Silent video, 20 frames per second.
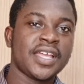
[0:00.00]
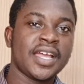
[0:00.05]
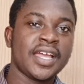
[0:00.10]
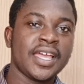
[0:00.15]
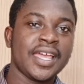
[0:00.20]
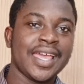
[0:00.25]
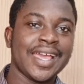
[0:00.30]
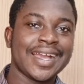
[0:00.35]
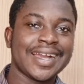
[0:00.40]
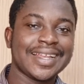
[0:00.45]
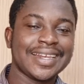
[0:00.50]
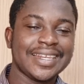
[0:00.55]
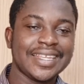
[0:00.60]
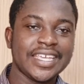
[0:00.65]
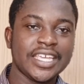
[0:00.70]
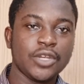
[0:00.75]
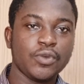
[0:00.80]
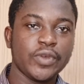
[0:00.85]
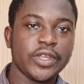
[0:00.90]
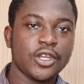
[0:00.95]
a clean
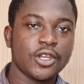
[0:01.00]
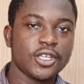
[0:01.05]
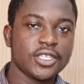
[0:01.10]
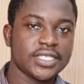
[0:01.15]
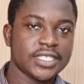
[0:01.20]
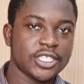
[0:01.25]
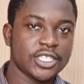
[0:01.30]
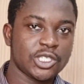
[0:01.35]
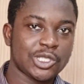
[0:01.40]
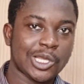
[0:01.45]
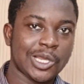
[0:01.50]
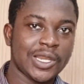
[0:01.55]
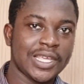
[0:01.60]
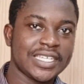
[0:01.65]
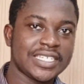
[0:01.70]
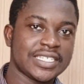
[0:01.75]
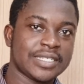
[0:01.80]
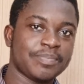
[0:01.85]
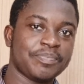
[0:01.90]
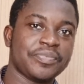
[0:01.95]
Windows installation
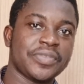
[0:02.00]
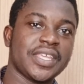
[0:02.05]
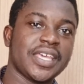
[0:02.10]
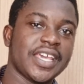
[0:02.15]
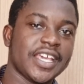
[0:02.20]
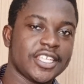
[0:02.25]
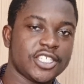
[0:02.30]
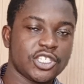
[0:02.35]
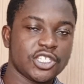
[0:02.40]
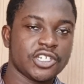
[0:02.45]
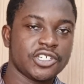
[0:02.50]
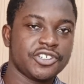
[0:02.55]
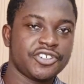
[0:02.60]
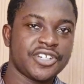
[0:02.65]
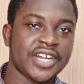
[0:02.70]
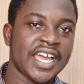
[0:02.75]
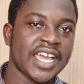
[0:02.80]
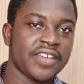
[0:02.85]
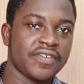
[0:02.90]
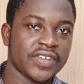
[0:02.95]
is your
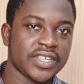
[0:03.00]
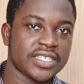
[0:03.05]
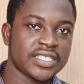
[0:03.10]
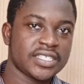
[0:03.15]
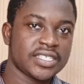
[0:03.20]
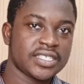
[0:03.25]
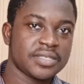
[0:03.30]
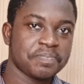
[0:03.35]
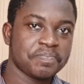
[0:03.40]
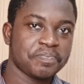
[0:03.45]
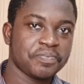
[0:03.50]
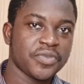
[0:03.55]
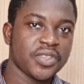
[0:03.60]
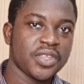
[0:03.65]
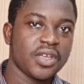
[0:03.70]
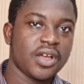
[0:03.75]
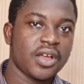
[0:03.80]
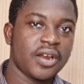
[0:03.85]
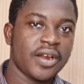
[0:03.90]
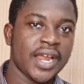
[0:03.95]
drivers. All
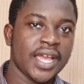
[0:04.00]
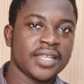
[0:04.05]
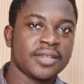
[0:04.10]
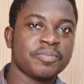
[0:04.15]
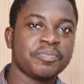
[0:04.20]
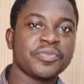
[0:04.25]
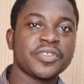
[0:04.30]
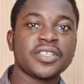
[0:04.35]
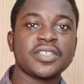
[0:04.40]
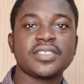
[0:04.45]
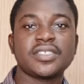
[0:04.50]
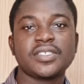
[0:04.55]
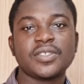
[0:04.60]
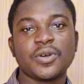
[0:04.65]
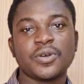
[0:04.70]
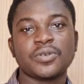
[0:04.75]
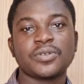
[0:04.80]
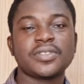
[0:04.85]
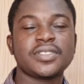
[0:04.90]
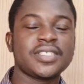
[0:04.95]
right. So
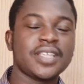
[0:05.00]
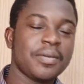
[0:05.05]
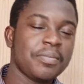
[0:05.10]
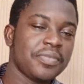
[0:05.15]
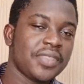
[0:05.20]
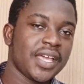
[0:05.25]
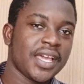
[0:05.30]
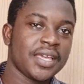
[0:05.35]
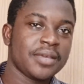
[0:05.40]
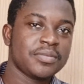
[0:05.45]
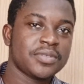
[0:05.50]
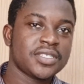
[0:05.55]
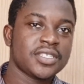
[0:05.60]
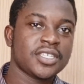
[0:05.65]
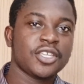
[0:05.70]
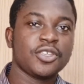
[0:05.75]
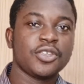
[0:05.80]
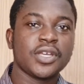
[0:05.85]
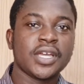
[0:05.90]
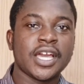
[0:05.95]
sometimes you
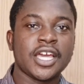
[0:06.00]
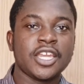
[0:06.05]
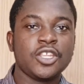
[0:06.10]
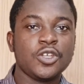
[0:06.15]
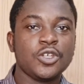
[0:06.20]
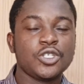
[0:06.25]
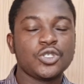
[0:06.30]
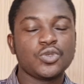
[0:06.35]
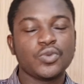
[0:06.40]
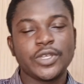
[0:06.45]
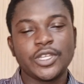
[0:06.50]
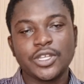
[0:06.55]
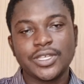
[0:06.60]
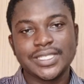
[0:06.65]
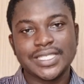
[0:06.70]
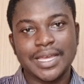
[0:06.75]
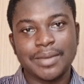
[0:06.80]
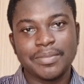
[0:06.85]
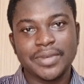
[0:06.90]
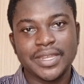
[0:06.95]
can use Windows
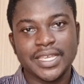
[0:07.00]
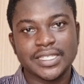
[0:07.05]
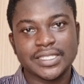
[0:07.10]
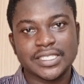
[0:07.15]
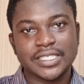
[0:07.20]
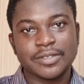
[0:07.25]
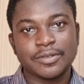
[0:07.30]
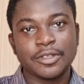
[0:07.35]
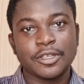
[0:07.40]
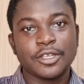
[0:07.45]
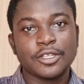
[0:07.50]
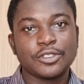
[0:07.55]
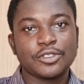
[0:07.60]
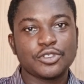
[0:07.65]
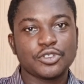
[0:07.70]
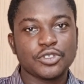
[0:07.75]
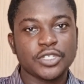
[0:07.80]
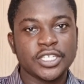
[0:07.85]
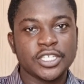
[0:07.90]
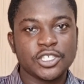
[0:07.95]
Update to
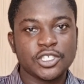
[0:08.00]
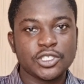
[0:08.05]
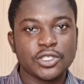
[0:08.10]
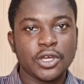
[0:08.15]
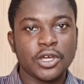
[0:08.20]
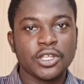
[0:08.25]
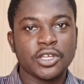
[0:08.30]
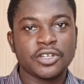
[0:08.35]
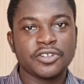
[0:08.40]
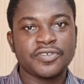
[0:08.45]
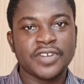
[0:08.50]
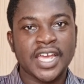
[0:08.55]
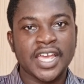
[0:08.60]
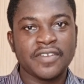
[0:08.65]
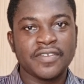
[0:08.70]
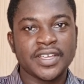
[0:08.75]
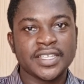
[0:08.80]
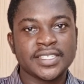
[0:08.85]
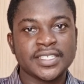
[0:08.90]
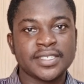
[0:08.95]
install your
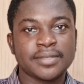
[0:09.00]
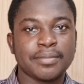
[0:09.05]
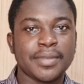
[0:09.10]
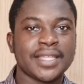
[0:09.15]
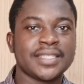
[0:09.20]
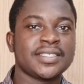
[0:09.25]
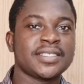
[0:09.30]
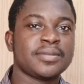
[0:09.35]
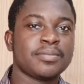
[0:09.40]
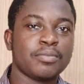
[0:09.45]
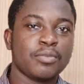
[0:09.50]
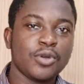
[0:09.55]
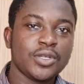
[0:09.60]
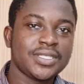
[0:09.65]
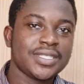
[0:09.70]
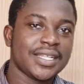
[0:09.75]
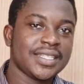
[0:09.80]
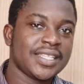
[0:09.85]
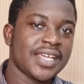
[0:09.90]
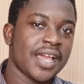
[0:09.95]
drivers, but most of the
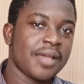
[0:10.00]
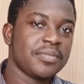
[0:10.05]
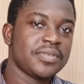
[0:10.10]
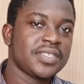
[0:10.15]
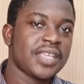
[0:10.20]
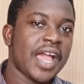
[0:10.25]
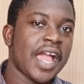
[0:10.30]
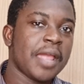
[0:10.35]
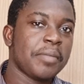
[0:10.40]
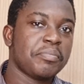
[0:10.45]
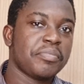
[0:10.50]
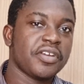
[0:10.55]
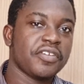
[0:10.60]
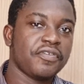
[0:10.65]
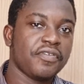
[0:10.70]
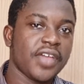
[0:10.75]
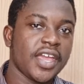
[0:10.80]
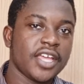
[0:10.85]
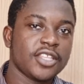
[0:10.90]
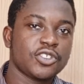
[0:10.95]
times I prefer
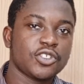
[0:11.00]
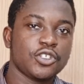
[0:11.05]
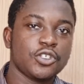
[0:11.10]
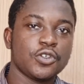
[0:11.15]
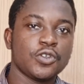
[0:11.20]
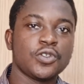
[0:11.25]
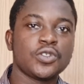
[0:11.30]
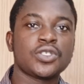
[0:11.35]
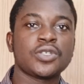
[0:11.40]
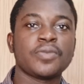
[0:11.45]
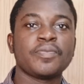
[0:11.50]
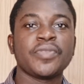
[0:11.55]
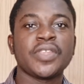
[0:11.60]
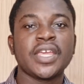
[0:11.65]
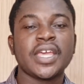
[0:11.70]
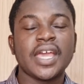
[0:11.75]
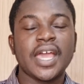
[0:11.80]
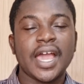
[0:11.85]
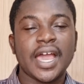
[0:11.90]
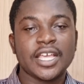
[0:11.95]
to use
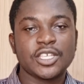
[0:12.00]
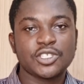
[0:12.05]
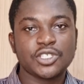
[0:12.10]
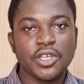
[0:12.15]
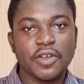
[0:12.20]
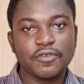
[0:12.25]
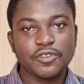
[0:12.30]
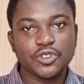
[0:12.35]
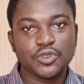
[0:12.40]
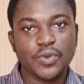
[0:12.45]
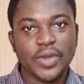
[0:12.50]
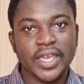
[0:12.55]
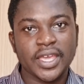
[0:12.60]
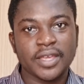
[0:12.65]
a software